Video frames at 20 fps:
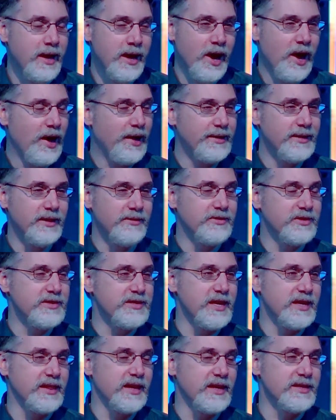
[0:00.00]
I'd love to
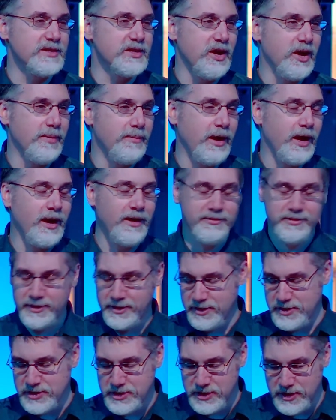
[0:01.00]
take that time after the
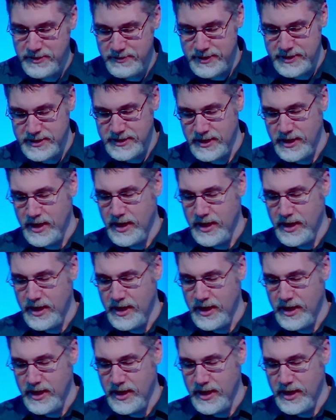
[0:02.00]
service